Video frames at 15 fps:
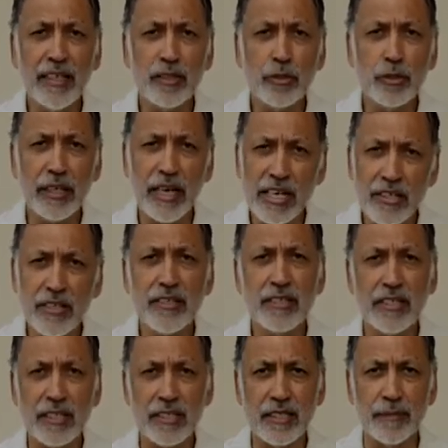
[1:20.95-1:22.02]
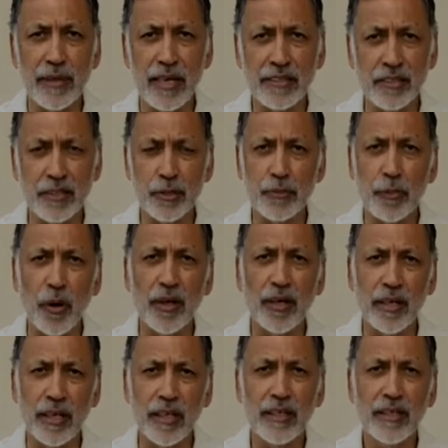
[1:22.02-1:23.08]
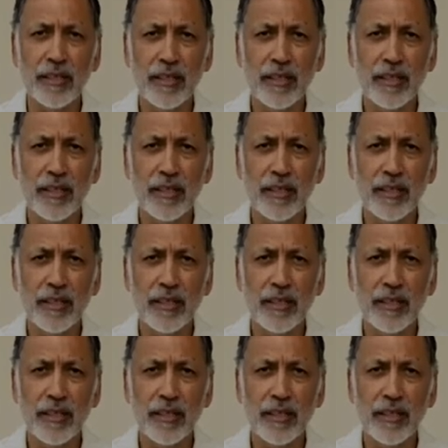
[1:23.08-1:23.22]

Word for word: education system has responded